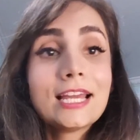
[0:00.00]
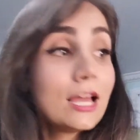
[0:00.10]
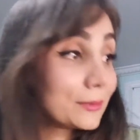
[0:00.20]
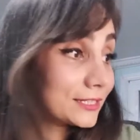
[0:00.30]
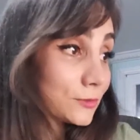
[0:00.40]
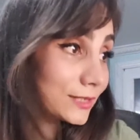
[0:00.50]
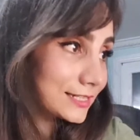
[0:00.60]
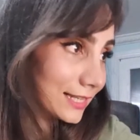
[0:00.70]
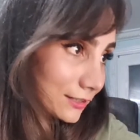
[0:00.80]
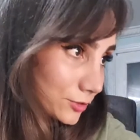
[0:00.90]
But this one is
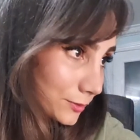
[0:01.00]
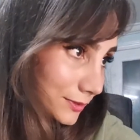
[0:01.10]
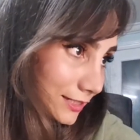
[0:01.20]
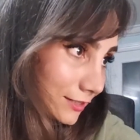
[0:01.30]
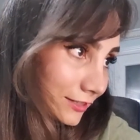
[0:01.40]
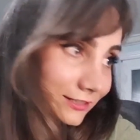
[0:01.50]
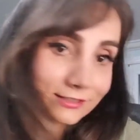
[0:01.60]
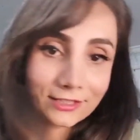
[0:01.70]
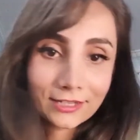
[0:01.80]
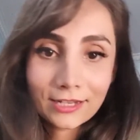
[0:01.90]
actually pretty good.
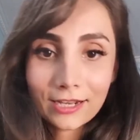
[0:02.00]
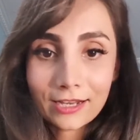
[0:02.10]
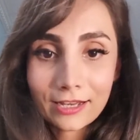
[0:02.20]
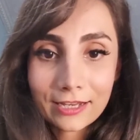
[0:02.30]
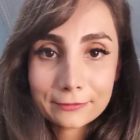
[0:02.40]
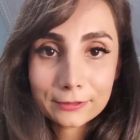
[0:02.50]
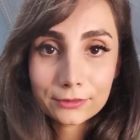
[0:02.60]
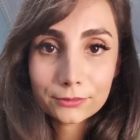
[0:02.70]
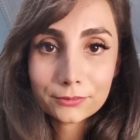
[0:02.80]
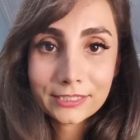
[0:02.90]
I
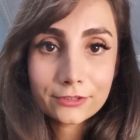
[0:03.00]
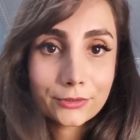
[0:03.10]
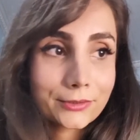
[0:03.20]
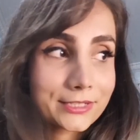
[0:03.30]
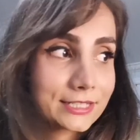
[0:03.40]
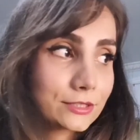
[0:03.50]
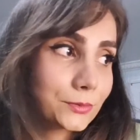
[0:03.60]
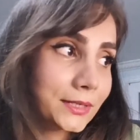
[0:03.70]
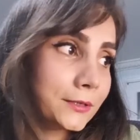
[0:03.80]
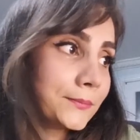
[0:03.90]
will read yours as
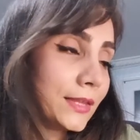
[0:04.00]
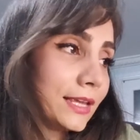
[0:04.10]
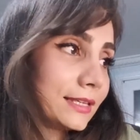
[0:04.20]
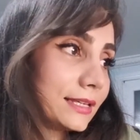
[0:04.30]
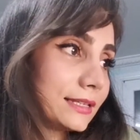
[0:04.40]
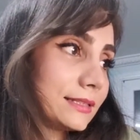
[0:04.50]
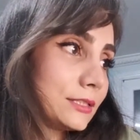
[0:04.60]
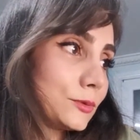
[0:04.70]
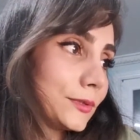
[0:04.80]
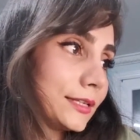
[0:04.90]
well.
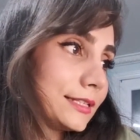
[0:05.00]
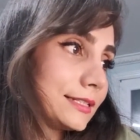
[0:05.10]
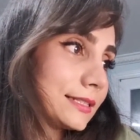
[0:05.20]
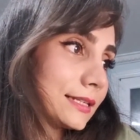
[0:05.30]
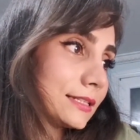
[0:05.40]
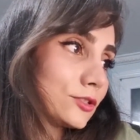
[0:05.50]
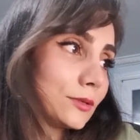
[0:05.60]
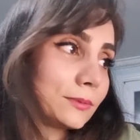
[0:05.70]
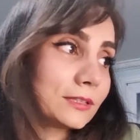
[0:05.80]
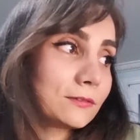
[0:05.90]
This one says, do you
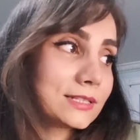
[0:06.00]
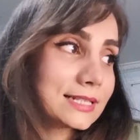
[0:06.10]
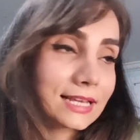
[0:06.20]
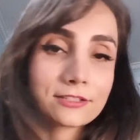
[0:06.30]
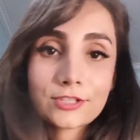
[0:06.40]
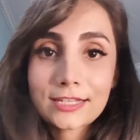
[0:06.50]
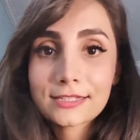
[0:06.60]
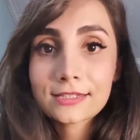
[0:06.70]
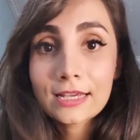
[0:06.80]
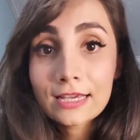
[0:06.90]
believe in second chances?